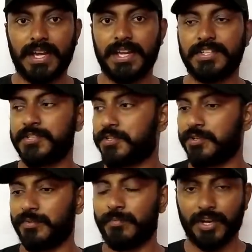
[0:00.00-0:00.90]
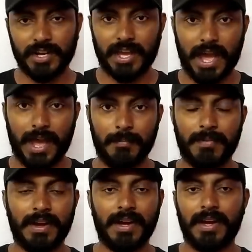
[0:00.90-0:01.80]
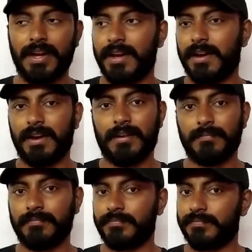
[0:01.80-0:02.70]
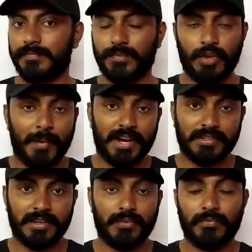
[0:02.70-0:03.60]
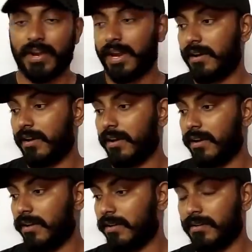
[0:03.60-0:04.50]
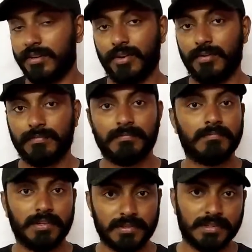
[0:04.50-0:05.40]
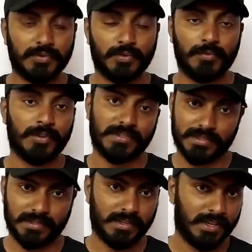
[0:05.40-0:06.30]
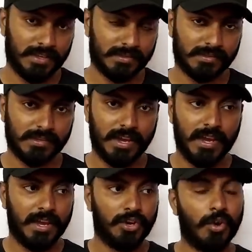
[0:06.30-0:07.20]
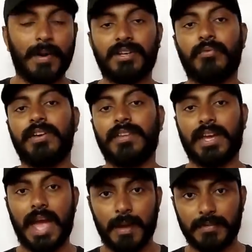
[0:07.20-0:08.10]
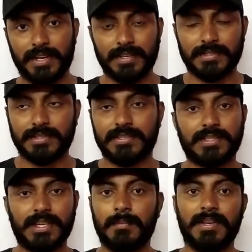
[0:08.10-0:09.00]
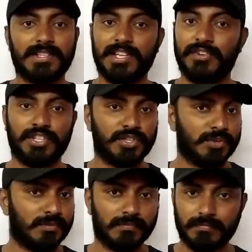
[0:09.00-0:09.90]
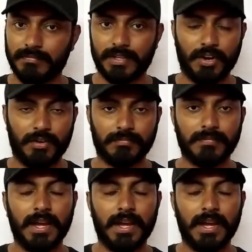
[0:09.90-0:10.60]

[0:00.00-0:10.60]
is to book a cab, no matter where you know, person who books is, no matter where the cab is, seamlessly you need to, you know,